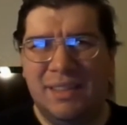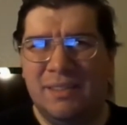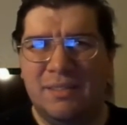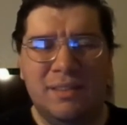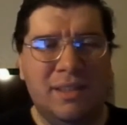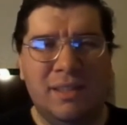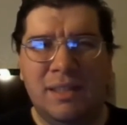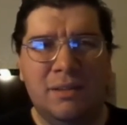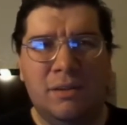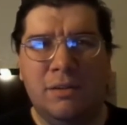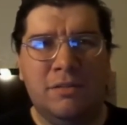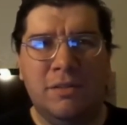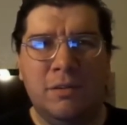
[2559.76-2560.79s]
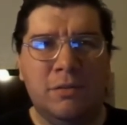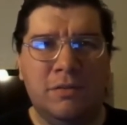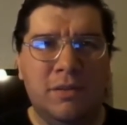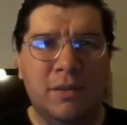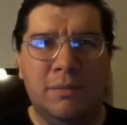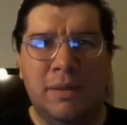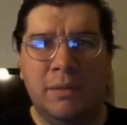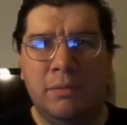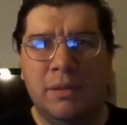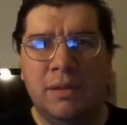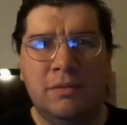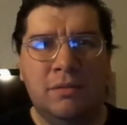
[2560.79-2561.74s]
yes, and, and then all this other stuff
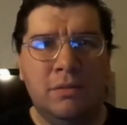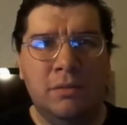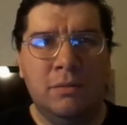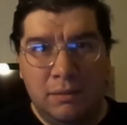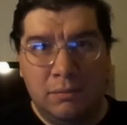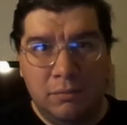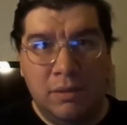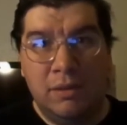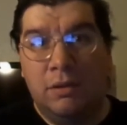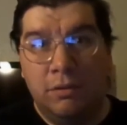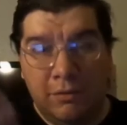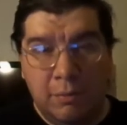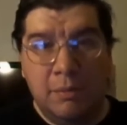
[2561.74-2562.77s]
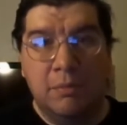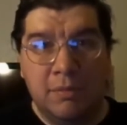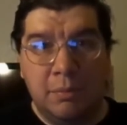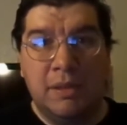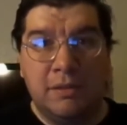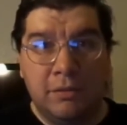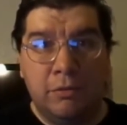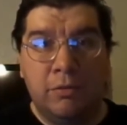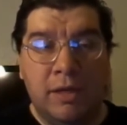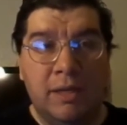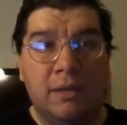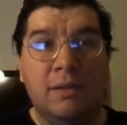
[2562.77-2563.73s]
that went into when Holtzmann was about to
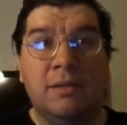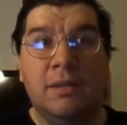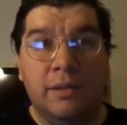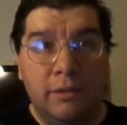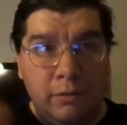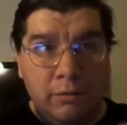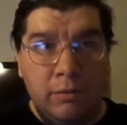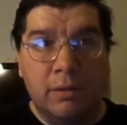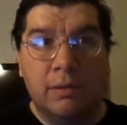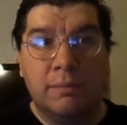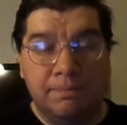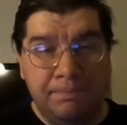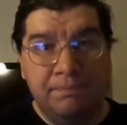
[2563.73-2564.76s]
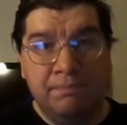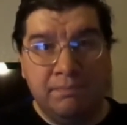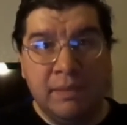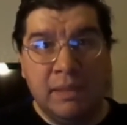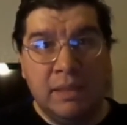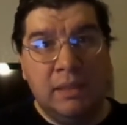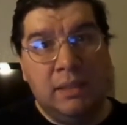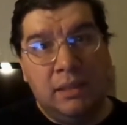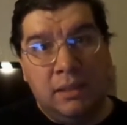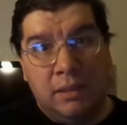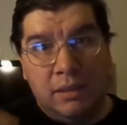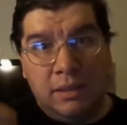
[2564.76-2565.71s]
create another uh,
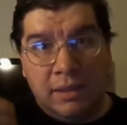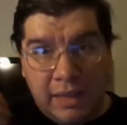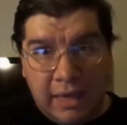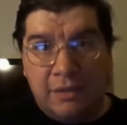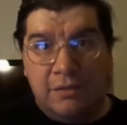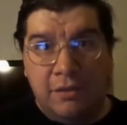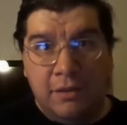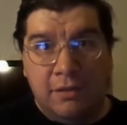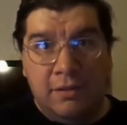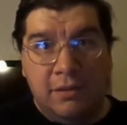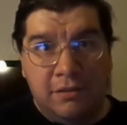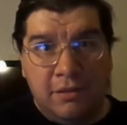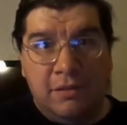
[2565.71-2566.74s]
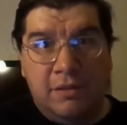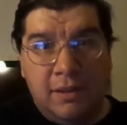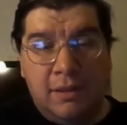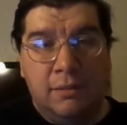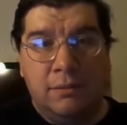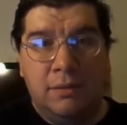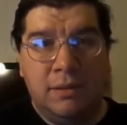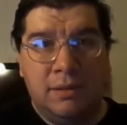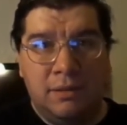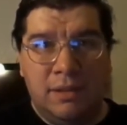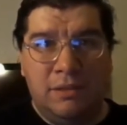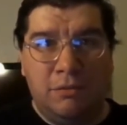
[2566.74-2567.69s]
gadget that she did, you
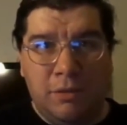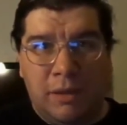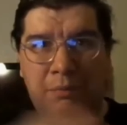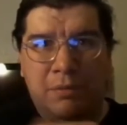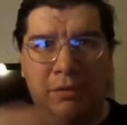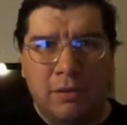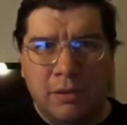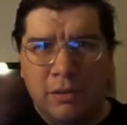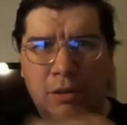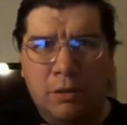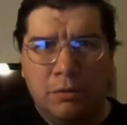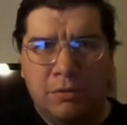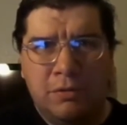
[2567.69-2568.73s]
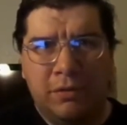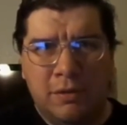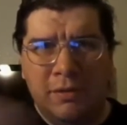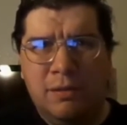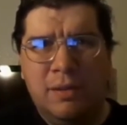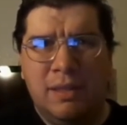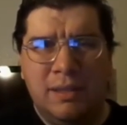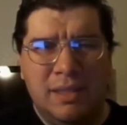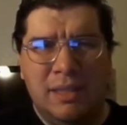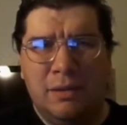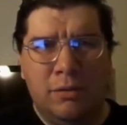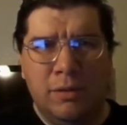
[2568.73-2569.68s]
know, that traps all the ghosts and all
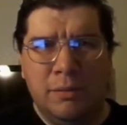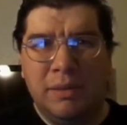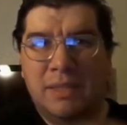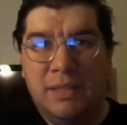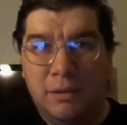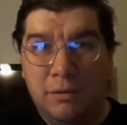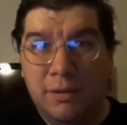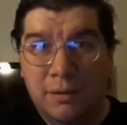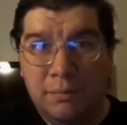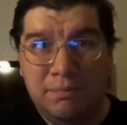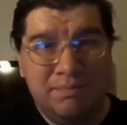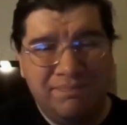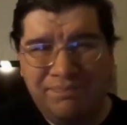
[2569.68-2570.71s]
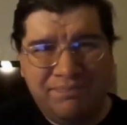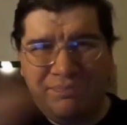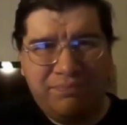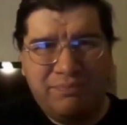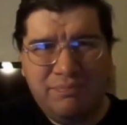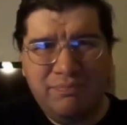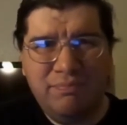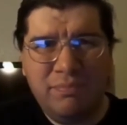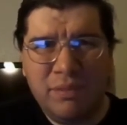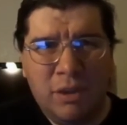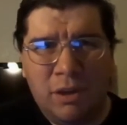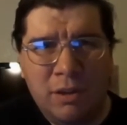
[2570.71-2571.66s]
that, yeah, or even kill them.
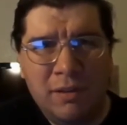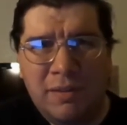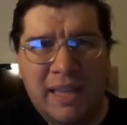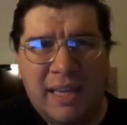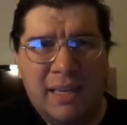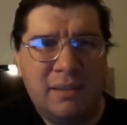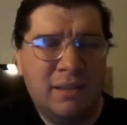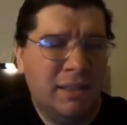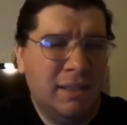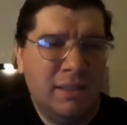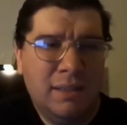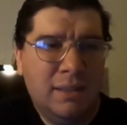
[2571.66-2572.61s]
All of that.